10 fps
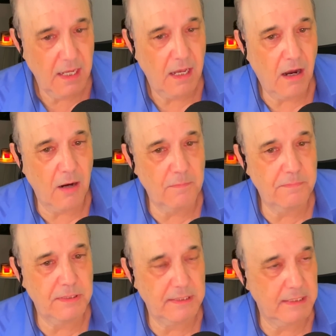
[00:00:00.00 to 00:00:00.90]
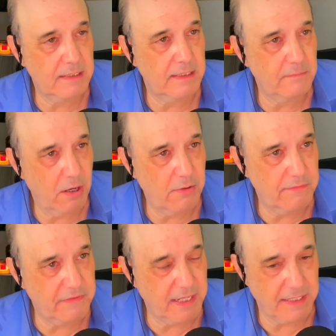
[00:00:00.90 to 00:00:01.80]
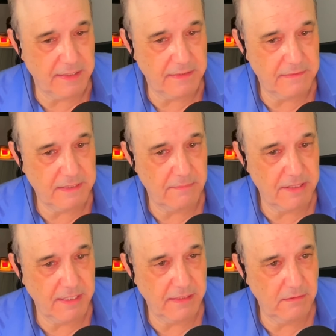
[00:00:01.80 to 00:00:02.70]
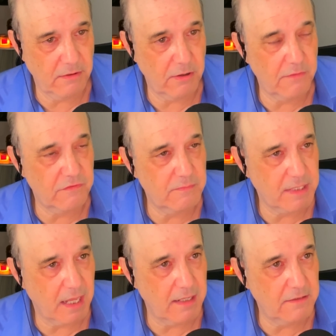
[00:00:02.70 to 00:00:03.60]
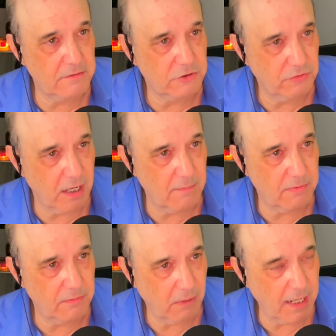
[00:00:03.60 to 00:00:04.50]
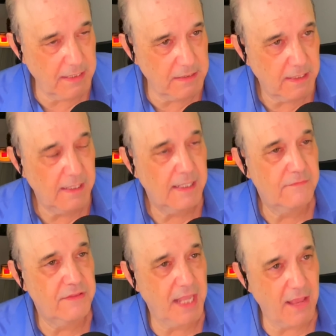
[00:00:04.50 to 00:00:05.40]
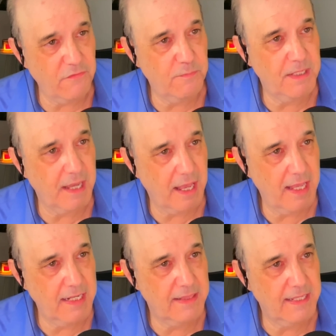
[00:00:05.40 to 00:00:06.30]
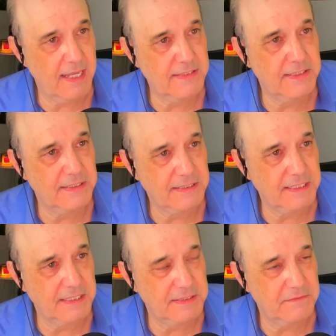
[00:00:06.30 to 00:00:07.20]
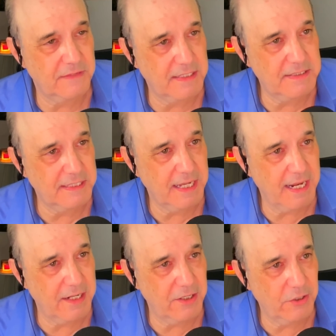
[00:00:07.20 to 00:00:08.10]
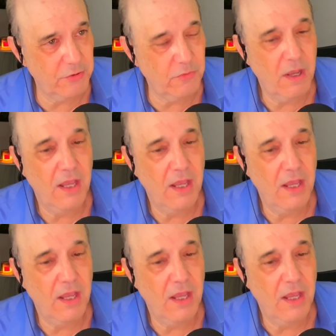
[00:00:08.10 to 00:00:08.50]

are politically motivated, something he learned from Donald Trump, right? If the FBI and the SEC is investigating you,